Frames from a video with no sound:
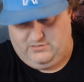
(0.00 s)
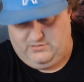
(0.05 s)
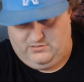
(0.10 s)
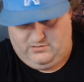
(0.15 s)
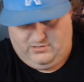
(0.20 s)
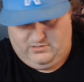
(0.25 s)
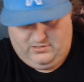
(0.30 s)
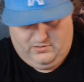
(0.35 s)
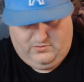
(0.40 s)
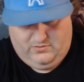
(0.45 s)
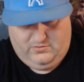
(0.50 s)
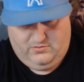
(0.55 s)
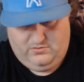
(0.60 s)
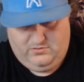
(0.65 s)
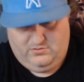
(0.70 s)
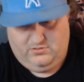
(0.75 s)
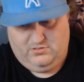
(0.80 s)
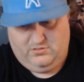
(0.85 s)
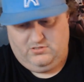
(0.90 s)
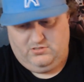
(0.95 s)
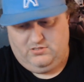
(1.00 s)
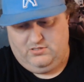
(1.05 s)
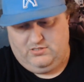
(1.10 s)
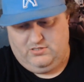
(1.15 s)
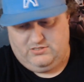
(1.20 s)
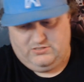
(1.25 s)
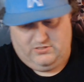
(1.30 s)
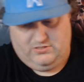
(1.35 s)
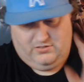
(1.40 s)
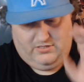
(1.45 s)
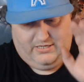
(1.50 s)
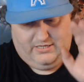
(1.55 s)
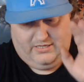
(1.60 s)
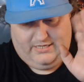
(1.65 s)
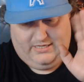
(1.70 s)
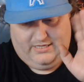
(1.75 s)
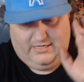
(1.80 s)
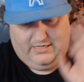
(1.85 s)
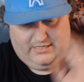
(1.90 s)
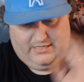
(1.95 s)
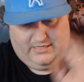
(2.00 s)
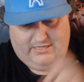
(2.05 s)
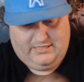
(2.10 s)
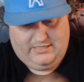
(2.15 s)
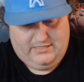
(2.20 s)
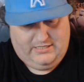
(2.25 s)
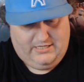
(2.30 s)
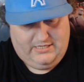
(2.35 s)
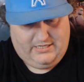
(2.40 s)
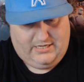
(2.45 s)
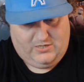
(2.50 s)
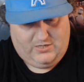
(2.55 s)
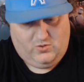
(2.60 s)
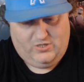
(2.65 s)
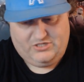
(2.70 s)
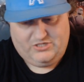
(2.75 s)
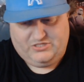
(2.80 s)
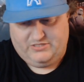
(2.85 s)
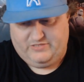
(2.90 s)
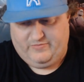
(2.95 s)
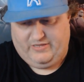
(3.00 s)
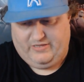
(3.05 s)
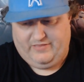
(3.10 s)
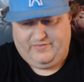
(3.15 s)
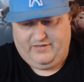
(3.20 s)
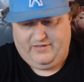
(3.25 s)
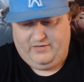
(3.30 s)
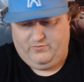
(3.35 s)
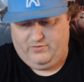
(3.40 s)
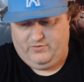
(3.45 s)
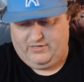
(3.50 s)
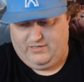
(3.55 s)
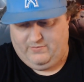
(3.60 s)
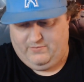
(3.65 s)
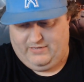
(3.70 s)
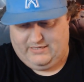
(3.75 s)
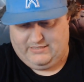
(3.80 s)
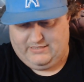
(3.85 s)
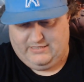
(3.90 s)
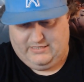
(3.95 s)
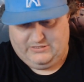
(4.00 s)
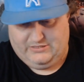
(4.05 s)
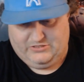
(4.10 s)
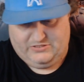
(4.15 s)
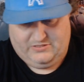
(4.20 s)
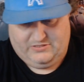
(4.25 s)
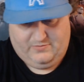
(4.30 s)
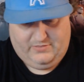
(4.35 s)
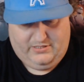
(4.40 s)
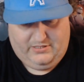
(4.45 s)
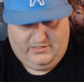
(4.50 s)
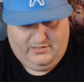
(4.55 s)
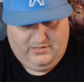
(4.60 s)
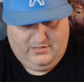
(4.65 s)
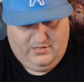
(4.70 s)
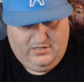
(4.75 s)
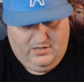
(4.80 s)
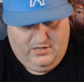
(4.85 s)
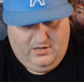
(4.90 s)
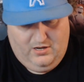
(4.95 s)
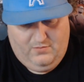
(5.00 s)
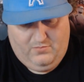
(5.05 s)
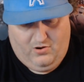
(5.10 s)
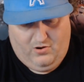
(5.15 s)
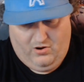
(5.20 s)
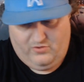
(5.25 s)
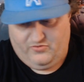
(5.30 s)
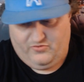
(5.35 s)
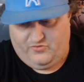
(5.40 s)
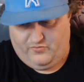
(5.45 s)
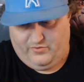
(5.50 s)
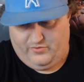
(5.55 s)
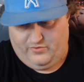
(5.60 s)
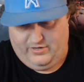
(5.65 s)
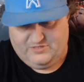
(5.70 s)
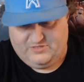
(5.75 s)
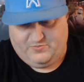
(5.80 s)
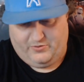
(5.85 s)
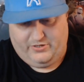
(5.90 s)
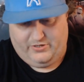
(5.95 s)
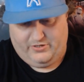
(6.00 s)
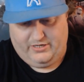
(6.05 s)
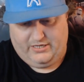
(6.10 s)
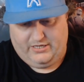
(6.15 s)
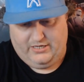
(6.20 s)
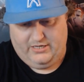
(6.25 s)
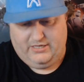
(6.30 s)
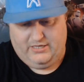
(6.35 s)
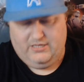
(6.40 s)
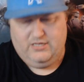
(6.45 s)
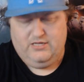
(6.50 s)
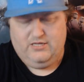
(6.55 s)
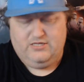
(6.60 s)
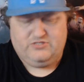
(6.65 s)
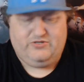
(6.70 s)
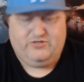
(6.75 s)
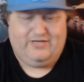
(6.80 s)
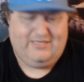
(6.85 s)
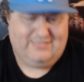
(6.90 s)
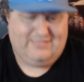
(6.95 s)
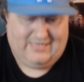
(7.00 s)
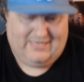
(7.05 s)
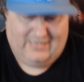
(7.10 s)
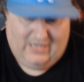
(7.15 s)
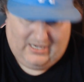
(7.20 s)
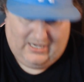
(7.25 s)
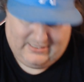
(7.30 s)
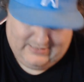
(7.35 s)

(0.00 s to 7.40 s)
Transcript: you know. So I got questions about that. We'll get back to that in just a minute. Part 3 is pretty good. So he gets like knocked